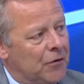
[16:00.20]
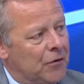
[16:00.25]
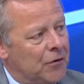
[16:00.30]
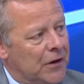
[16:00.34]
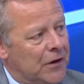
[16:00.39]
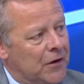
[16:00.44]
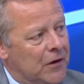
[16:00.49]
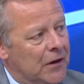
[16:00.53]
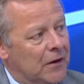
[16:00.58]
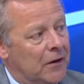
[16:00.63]

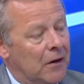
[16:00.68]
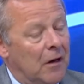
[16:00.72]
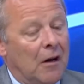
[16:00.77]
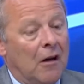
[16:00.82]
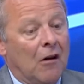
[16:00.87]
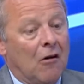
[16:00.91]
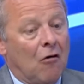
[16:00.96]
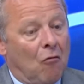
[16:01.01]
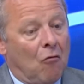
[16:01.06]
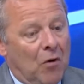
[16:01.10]
interested.
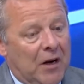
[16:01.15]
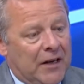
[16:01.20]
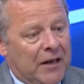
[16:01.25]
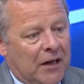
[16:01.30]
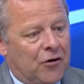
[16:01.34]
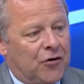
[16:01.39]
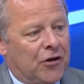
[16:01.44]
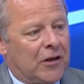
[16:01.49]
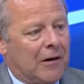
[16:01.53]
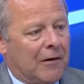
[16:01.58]
With
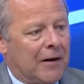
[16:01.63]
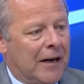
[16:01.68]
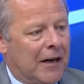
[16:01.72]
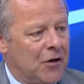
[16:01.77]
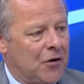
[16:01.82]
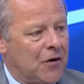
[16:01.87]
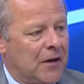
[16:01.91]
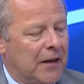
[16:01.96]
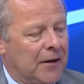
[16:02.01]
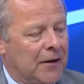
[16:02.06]
our
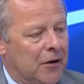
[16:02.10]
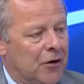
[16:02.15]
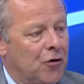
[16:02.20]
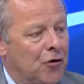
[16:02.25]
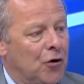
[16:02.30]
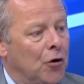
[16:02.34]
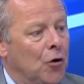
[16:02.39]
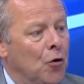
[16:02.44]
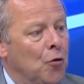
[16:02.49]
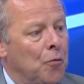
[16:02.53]
GRI
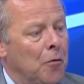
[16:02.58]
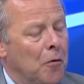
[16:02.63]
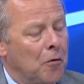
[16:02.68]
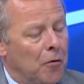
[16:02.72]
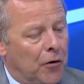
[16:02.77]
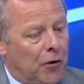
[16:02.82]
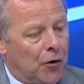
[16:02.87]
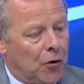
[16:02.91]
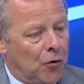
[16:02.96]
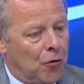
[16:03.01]
standards,
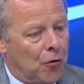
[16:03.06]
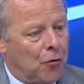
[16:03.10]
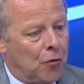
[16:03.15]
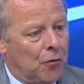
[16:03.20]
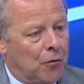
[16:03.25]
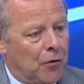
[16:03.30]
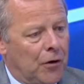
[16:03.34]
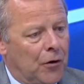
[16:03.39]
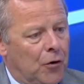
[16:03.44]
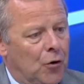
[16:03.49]

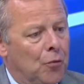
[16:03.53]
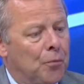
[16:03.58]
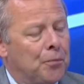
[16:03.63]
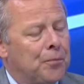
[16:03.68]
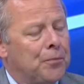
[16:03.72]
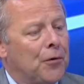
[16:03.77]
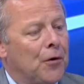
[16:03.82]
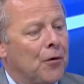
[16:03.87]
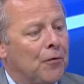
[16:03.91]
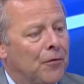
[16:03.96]
you
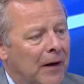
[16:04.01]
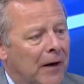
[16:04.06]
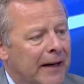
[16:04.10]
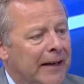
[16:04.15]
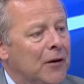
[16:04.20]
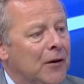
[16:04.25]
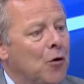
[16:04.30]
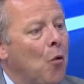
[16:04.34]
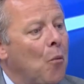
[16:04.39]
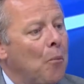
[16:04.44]

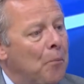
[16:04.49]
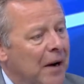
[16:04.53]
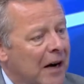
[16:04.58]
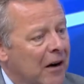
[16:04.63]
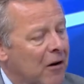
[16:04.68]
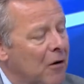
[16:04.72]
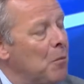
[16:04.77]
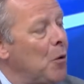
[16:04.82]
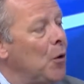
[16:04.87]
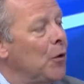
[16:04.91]
provide
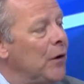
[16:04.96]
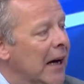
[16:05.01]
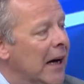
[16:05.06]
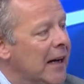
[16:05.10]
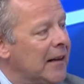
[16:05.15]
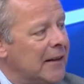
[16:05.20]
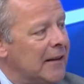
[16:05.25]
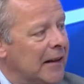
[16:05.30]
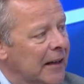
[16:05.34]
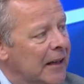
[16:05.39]
comparable
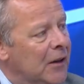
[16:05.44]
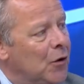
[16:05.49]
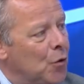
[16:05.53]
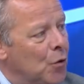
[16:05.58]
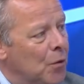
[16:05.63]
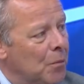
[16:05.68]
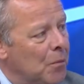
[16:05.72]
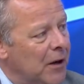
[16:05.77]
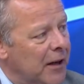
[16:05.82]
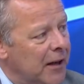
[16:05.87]
data
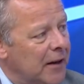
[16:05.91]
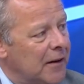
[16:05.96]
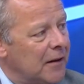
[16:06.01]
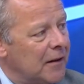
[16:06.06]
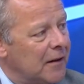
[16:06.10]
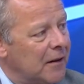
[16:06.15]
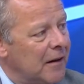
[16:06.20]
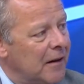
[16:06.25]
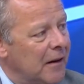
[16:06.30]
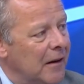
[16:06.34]
into the
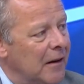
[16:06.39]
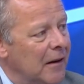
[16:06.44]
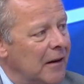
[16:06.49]
market.